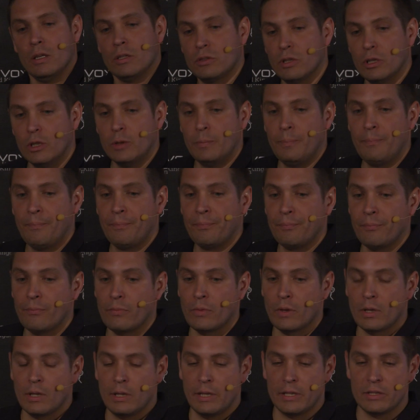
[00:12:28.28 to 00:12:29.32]
So
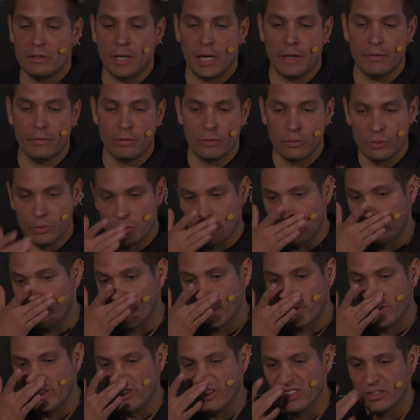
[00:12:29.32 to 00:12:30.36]
let's dive into some
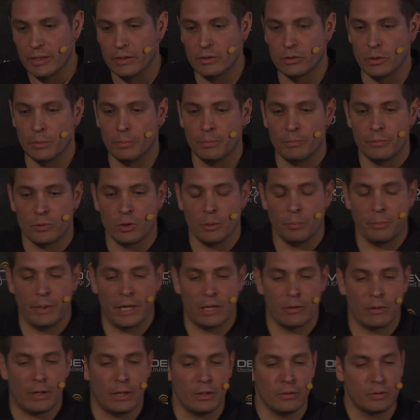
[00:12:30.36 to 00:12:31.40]
more details and some
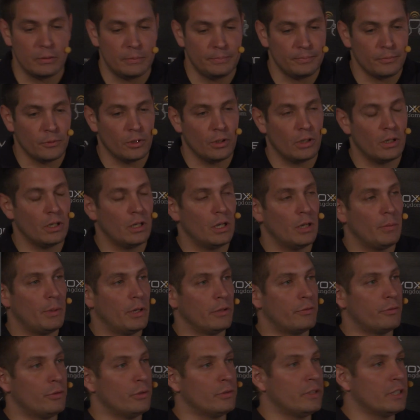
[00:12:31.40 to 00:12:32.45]
background
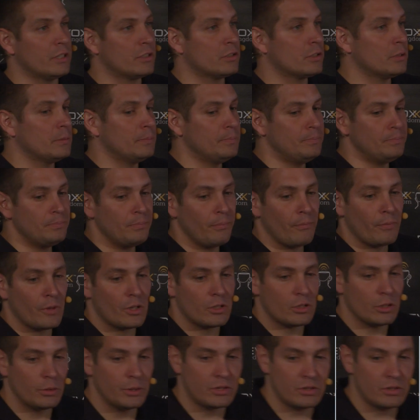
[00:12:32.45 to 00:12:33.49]
about Vertex. So